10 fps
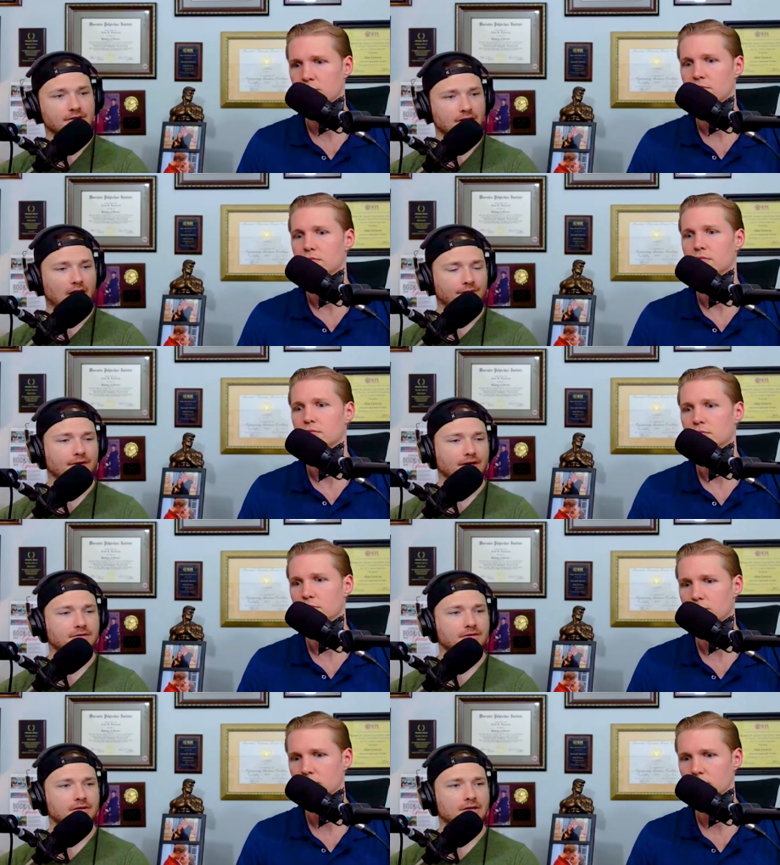Speaker 1: is it not
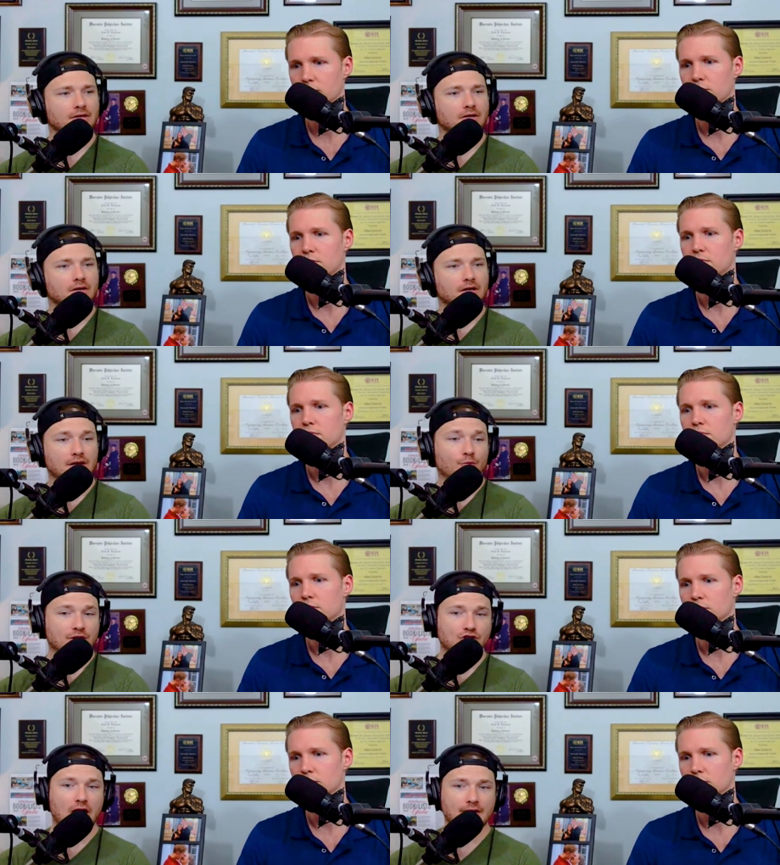fixed? If
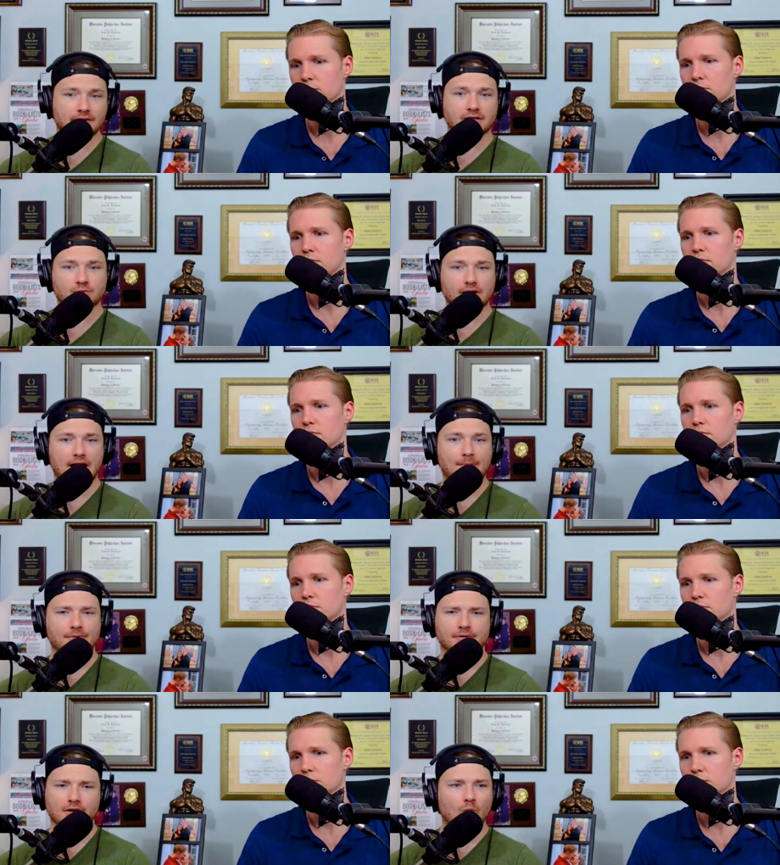we tried this, would it
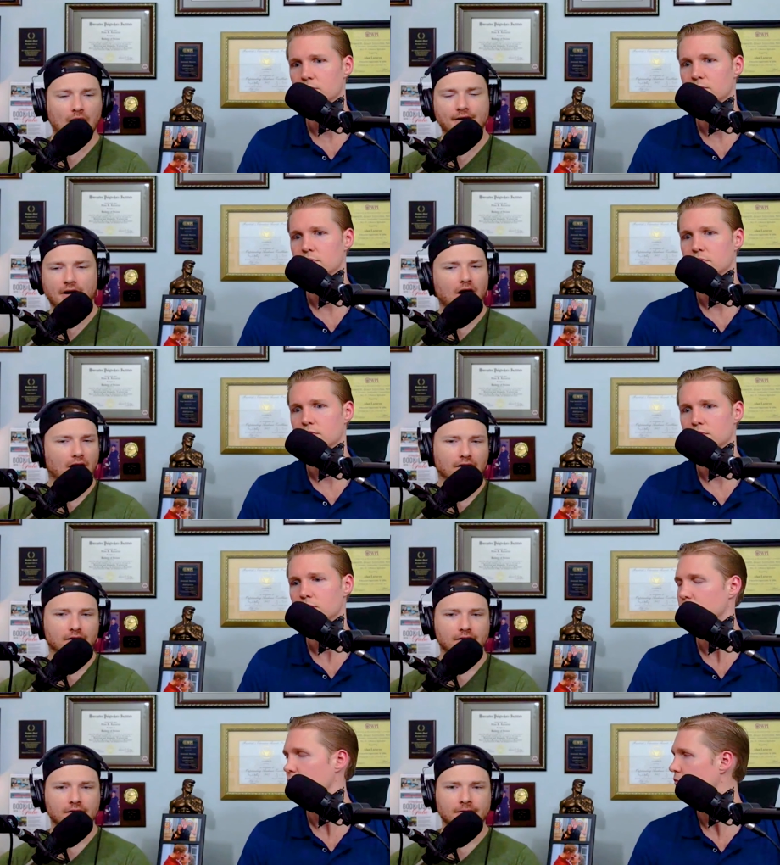happen? No. Why not?
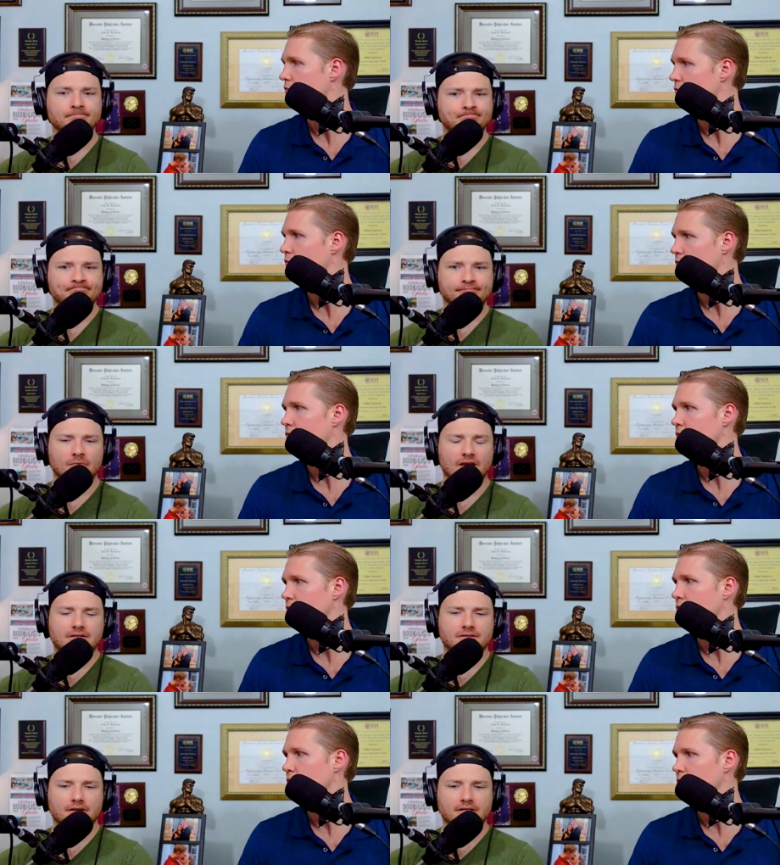
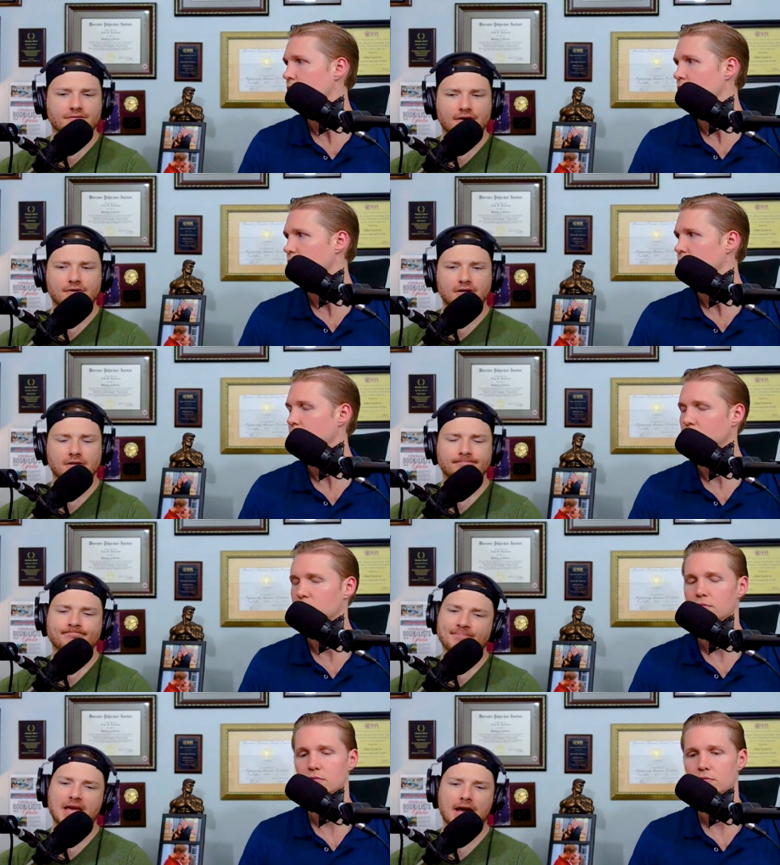It's it's very
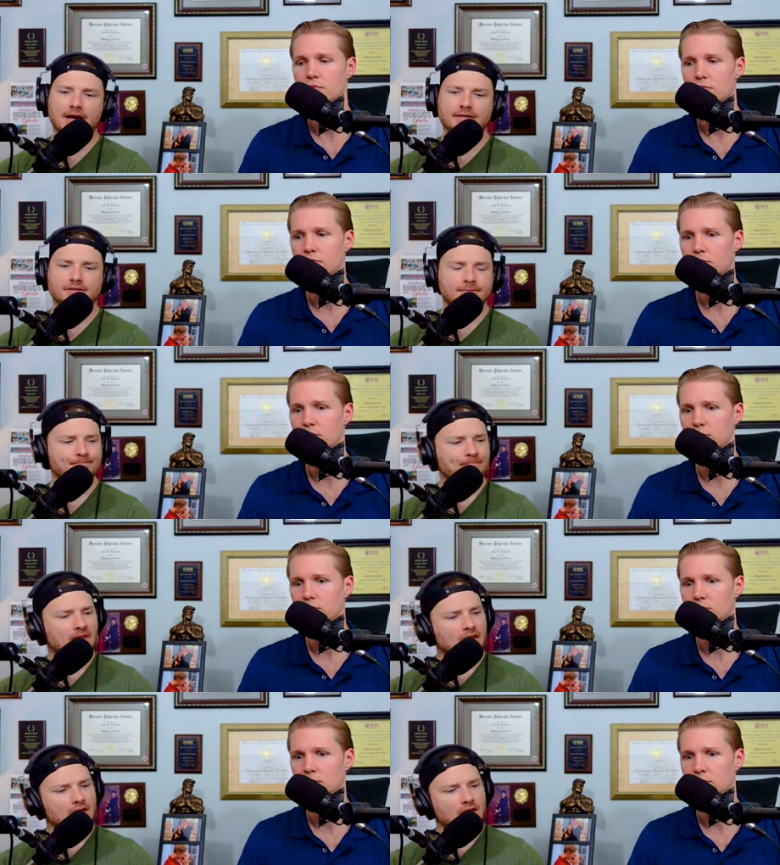yeah. It's
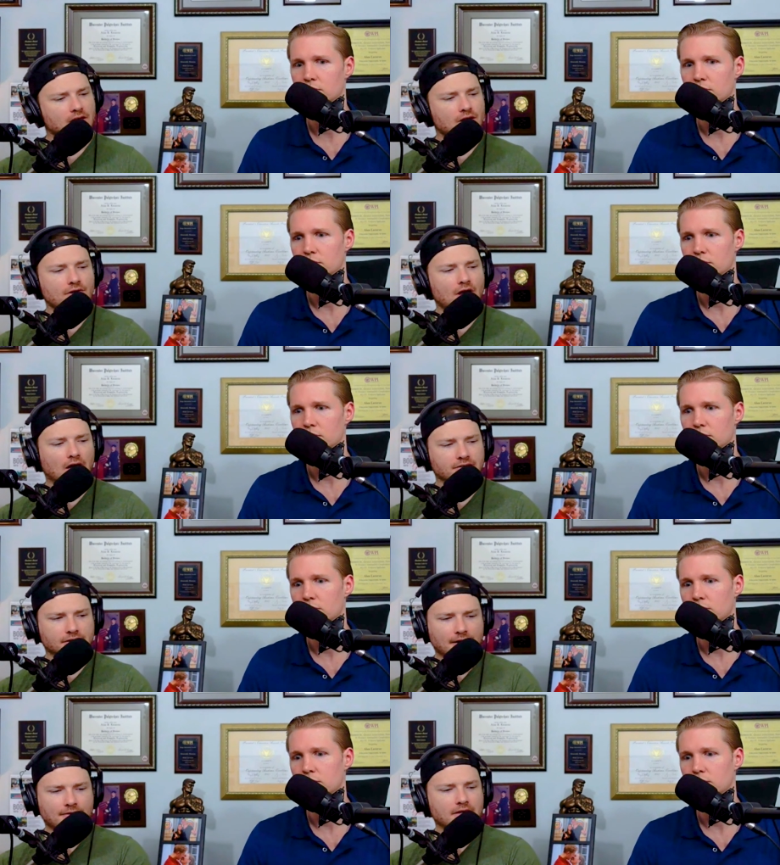
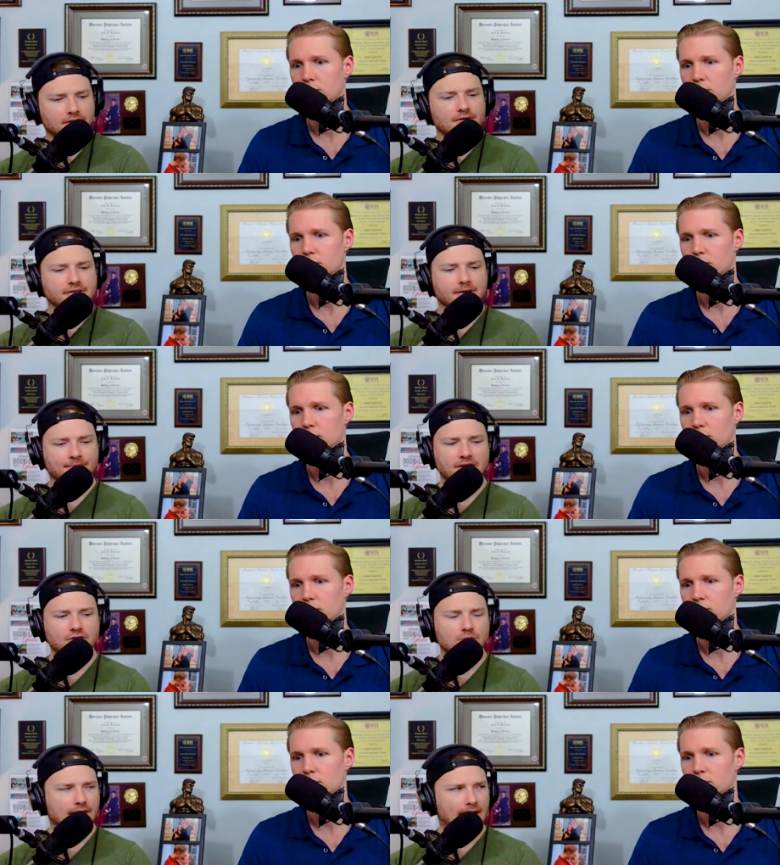curiosity. I think there is something
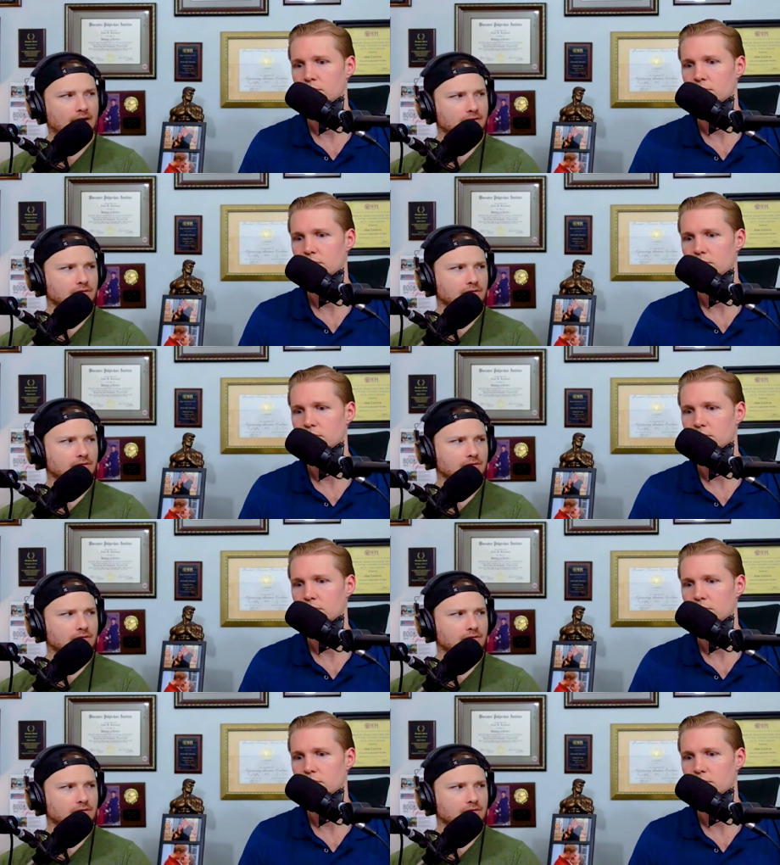to that.